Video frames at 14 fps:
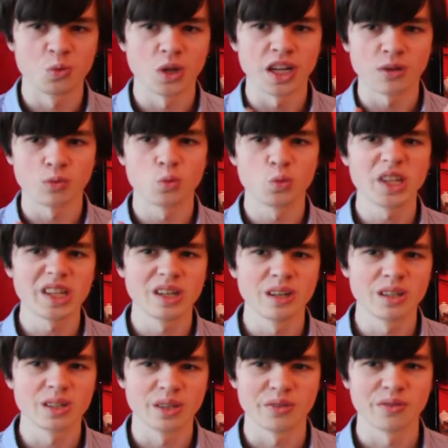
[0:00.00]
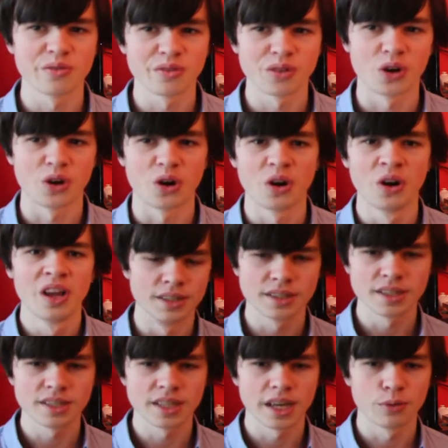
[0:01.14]
like realistic fur. It's
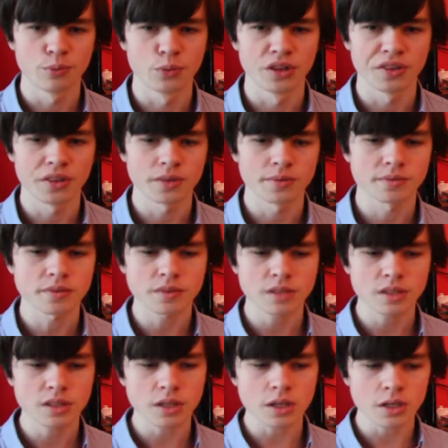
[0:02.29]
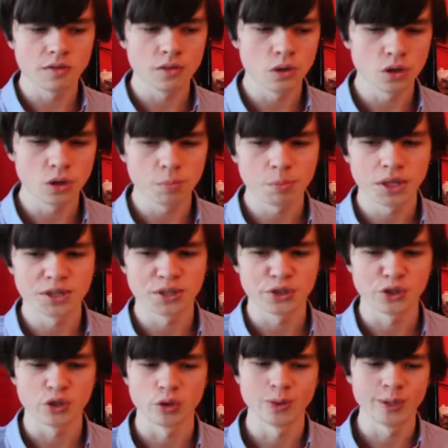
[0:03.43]
the same with if you look at
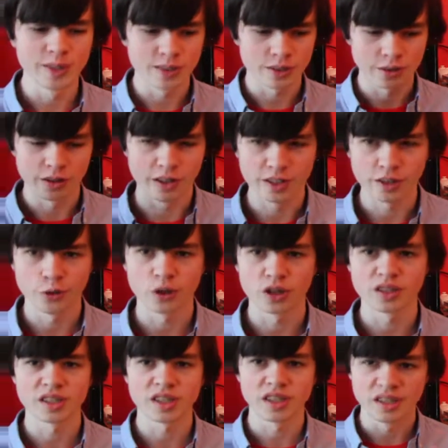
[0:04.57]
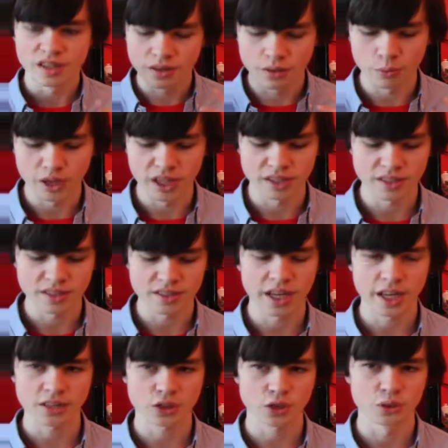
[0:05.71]
Pikachu, He's suddenly, you can see the way his
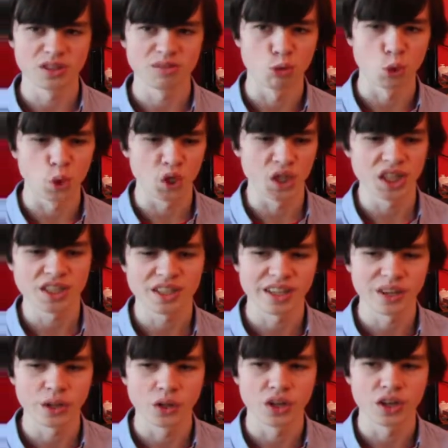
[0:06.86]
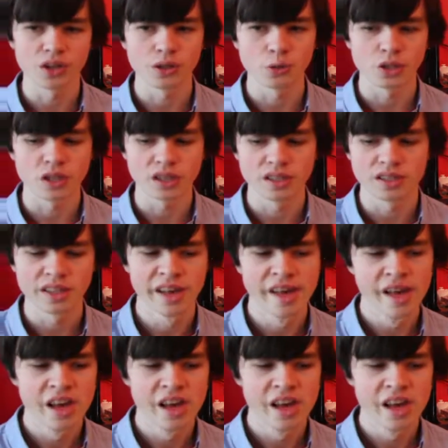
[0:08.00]
texture is more detailed than it usually is.